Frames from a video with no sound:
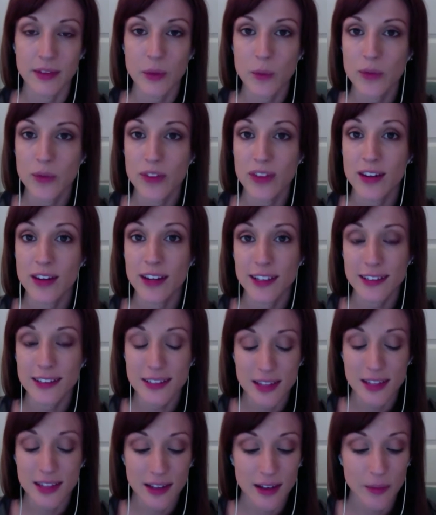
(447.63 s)
The nice
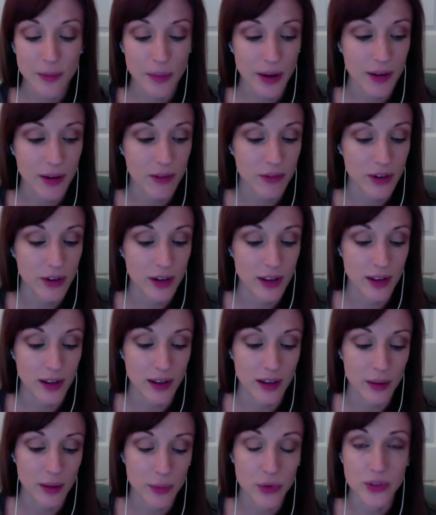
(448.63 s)
thing about
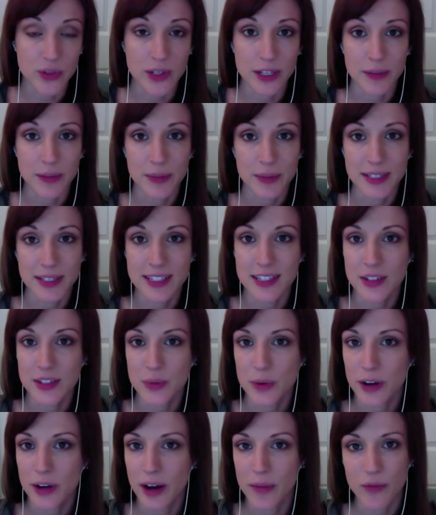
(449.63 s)
running a boutique business
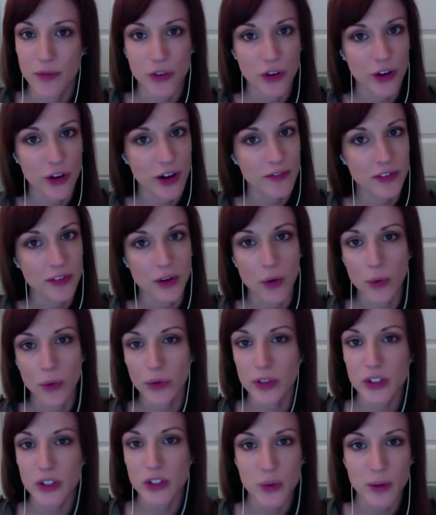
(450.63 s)
where I'm photographing
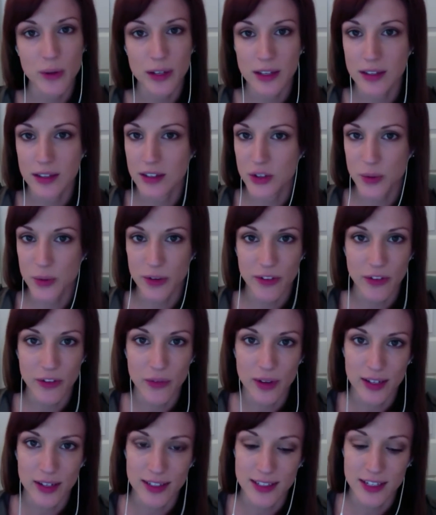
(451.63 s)
only twenty to twenty-five
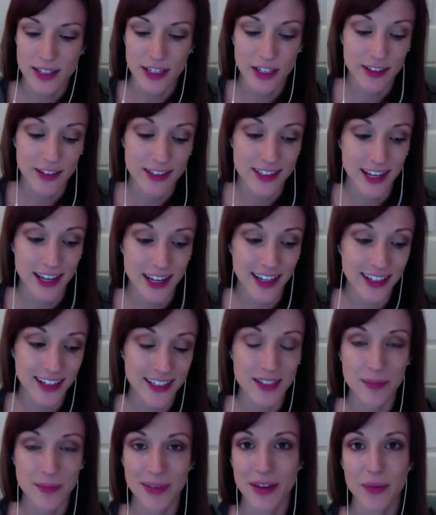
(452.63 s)
weddings a year is I get
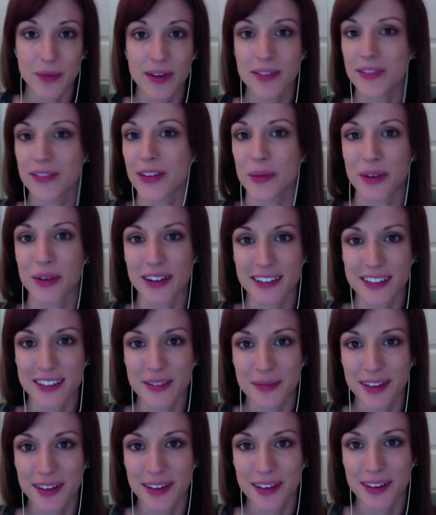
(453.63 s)
to make it whatever they want it
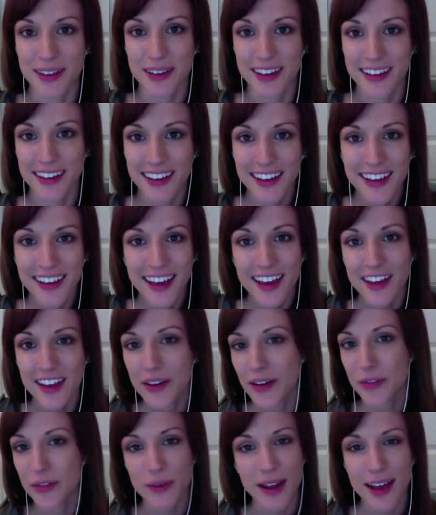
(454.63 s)
to be. You
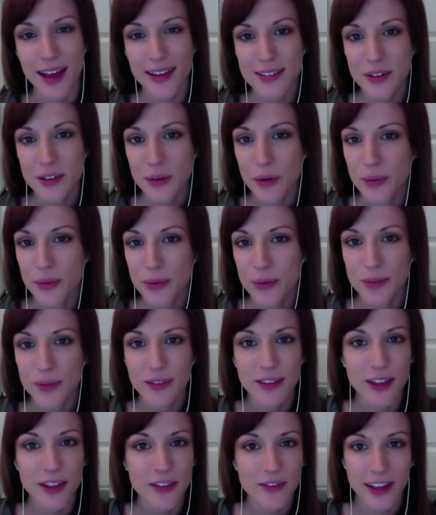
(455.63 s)
know, everyone has their
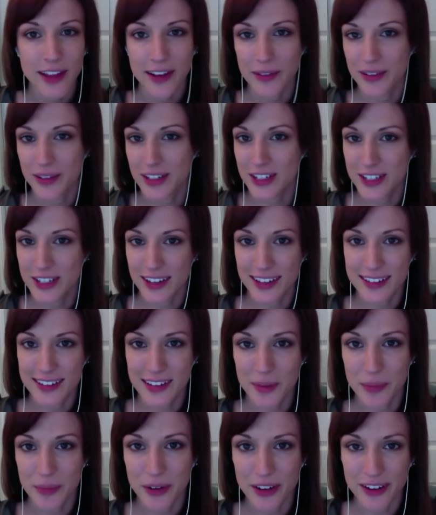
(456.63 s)
own love language,
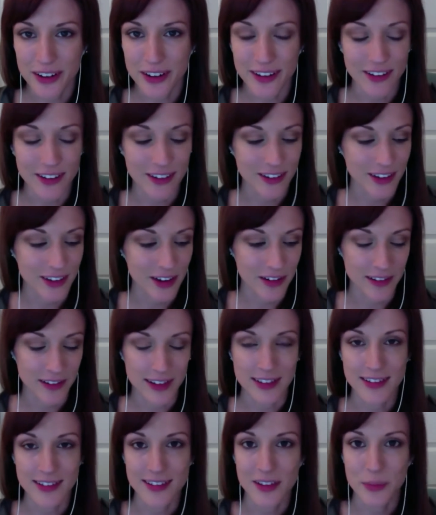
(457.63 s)
as I put it, or, you know,
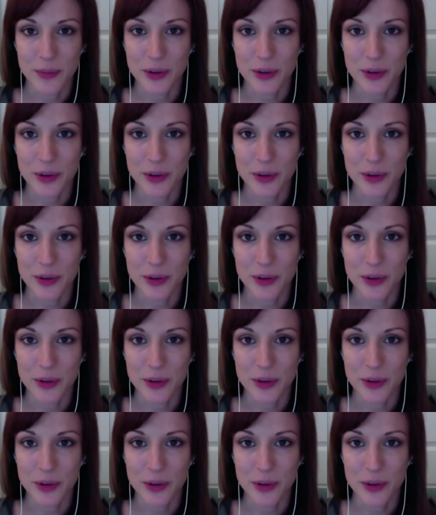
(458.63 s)
as